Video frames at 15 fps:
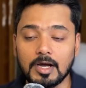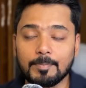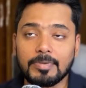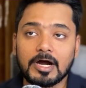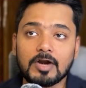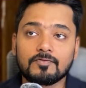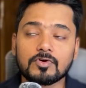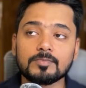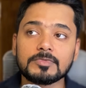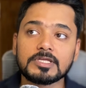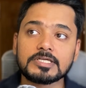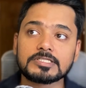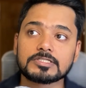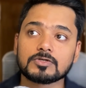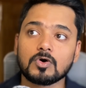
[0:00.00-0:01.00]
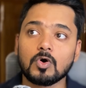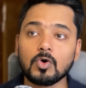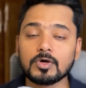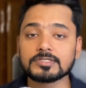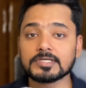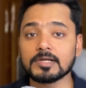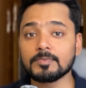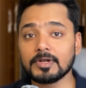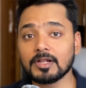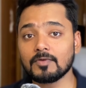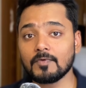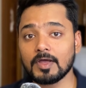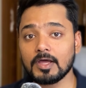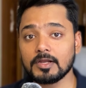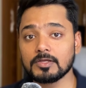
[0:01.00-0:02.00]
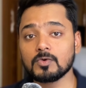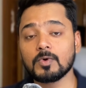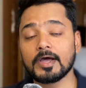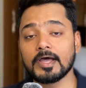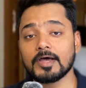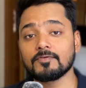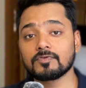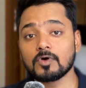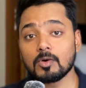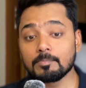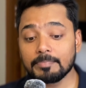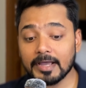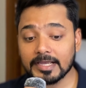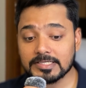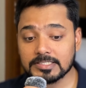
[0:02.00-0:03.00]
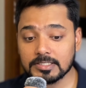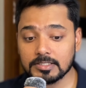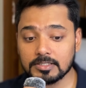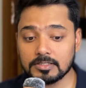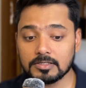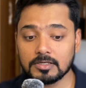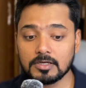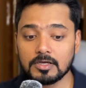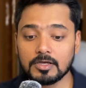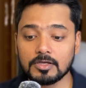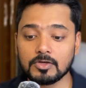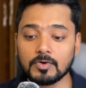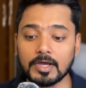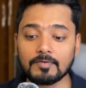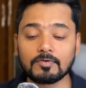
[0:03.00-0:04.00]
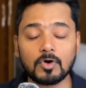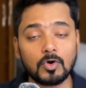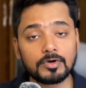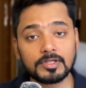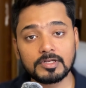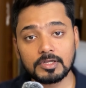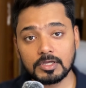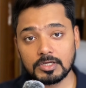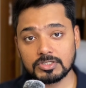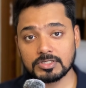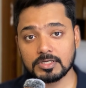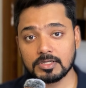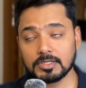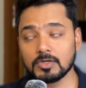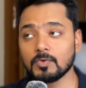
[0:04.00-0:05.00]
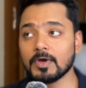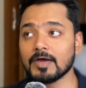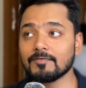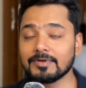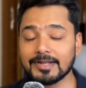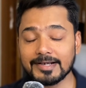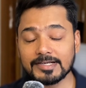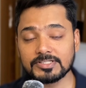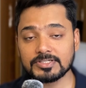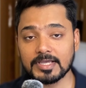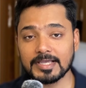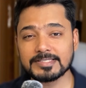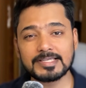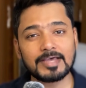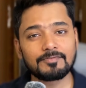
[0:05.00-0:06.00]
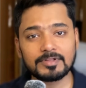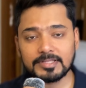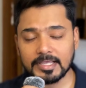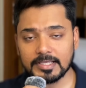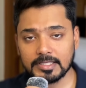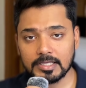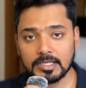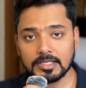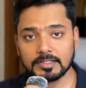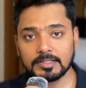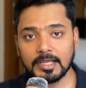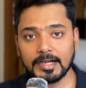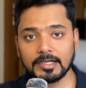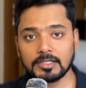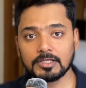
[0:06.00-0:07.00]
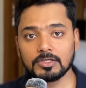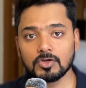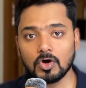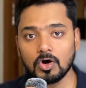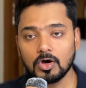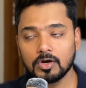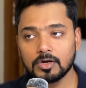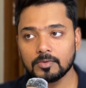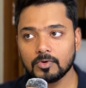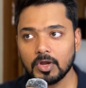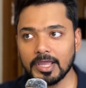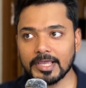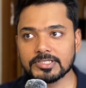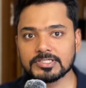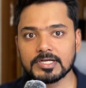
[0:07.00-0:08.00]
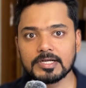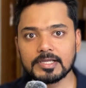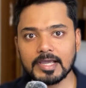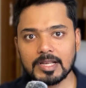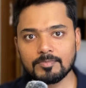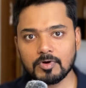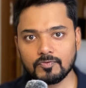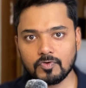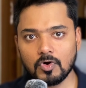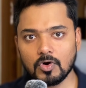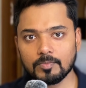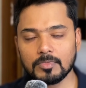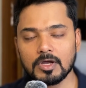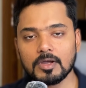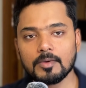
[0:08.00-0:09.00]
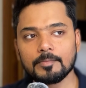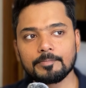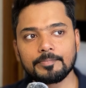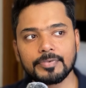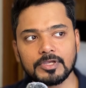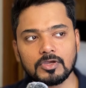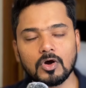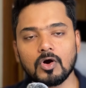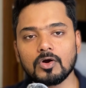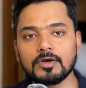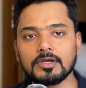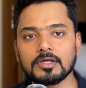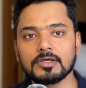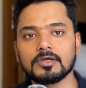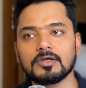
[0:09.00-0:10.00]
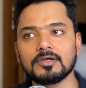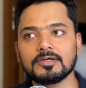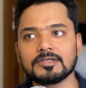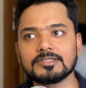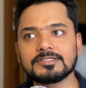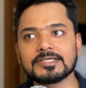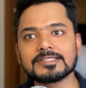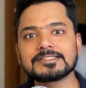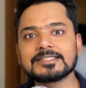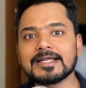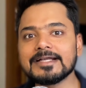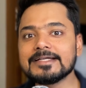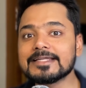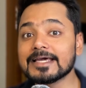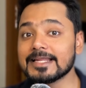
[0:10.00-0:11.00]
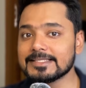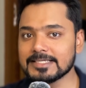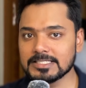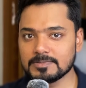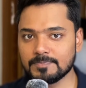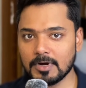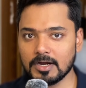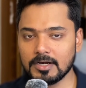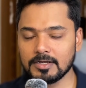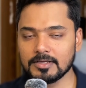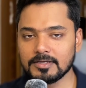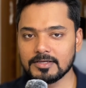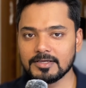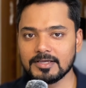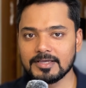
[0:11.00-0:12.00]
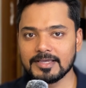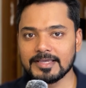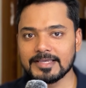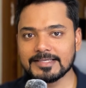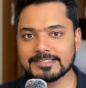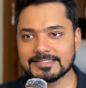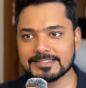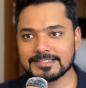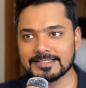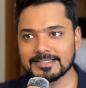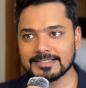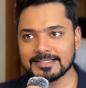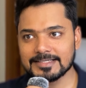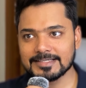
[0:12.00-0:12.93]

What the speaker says: Apart from this, hooks and middleware, you have compaction, you have continuation, you have lint checks, everything that your agent can perform beyond just the intelligence part is